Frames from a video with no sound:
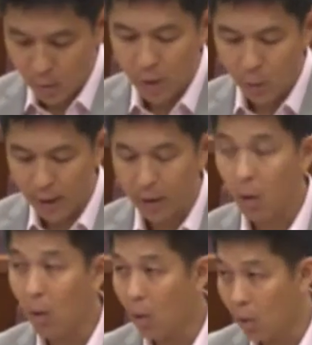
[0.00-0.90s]
We want
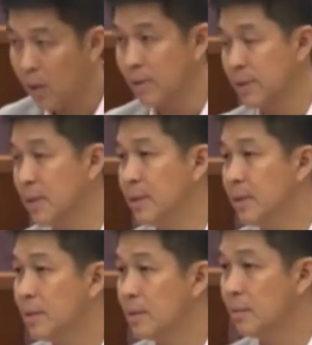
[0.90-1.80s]
all our
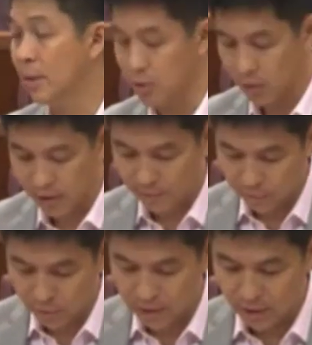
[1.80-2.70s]
citizens to enjoy the
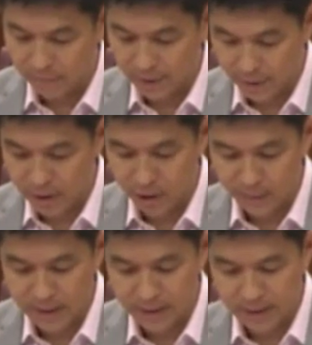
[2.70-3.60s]
fruits of our
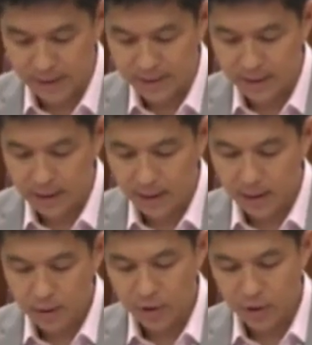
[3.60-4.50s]
economic success,
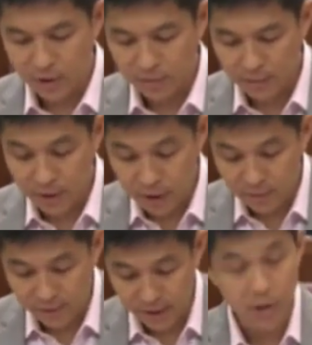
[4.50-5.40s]
to achieve,
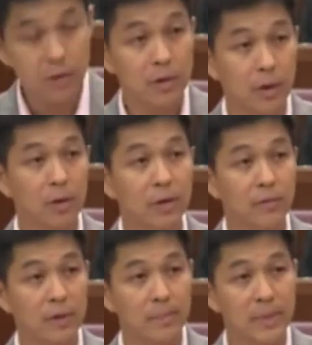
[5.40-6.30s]
achieve financial security
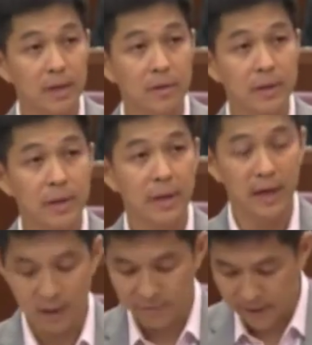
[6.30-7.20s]
for themselves
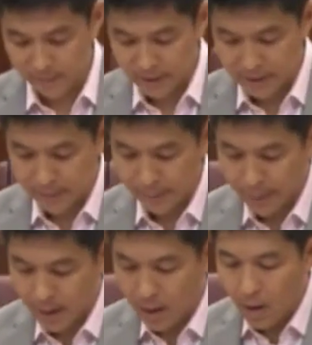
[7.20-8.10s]
and their families.
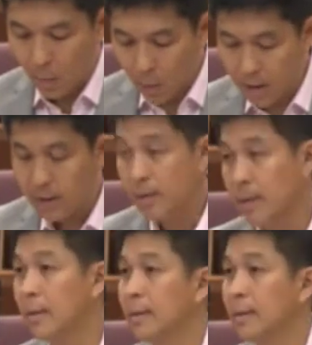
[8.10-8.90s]
Work